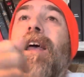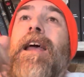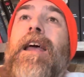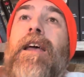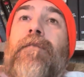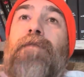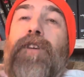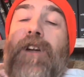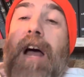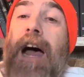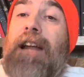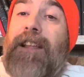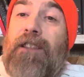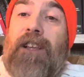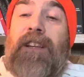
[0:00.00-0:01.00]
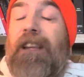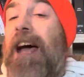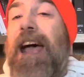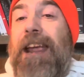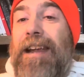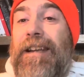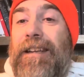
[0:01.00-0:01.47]
If you're not in the
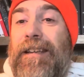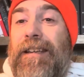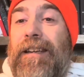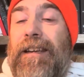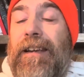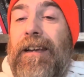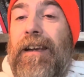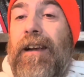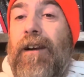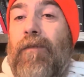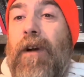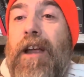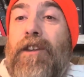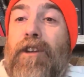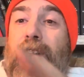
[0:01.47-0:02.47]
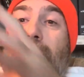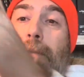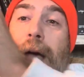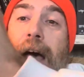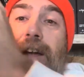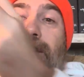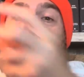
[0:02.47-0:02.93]
light, right? You come
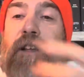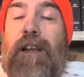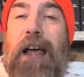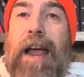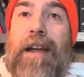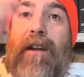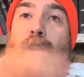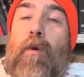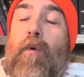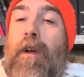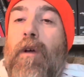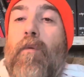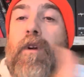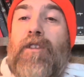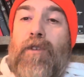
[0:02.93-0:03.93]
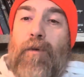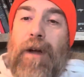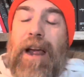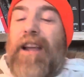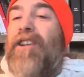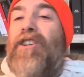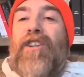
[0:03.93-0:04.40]
out of the light, what's
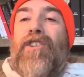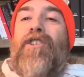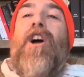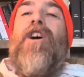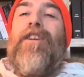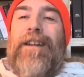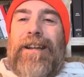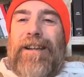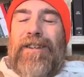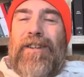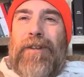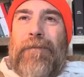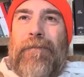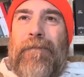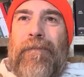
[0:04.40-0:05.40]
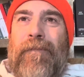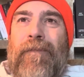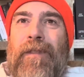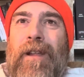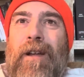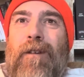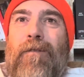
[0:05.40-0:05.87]
around? It's just darkness,
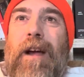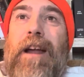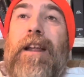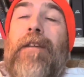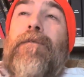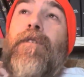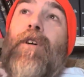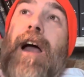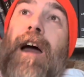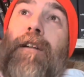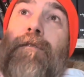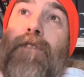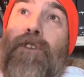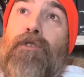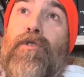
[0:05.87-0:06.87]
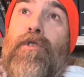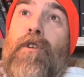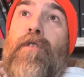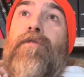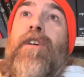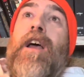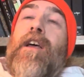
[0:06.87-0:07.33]
right? If you're out of the
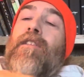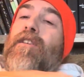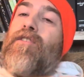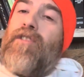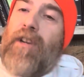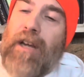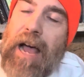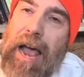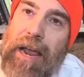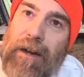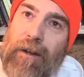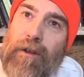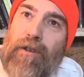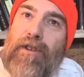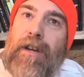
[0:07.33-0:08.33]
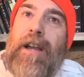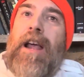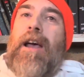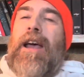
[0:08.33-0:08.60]
truth, there's the lie and illusion.